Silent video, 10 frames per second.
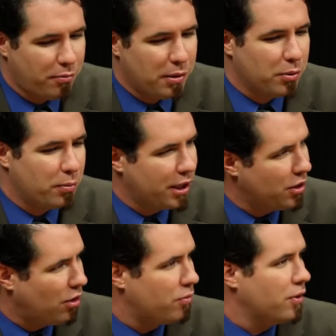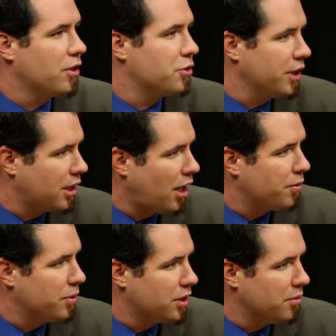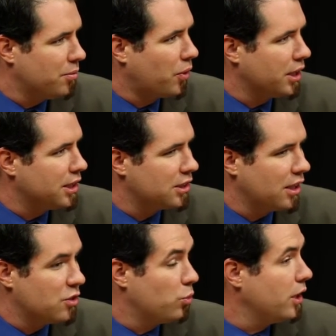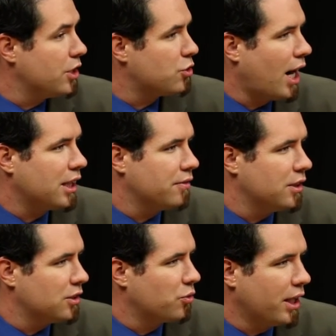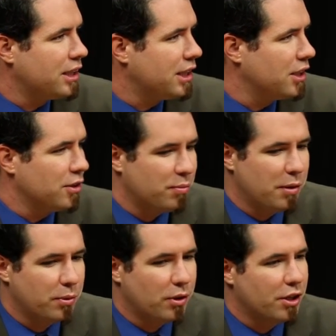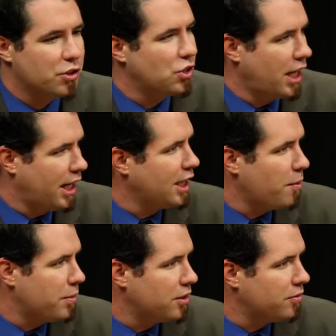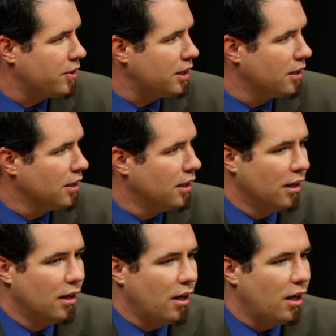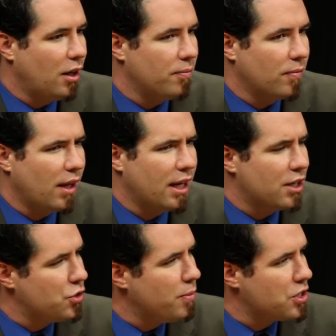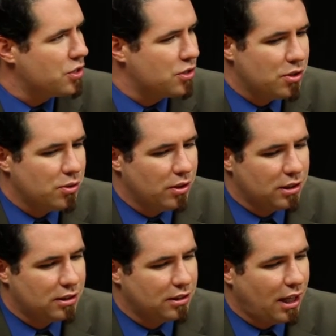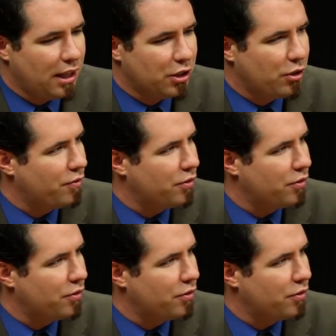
people to play golf with and drink coffee with in the morning is really attractive, and it's great to hear that people are understanding that benefit. And as you mentioned too, this is not like you have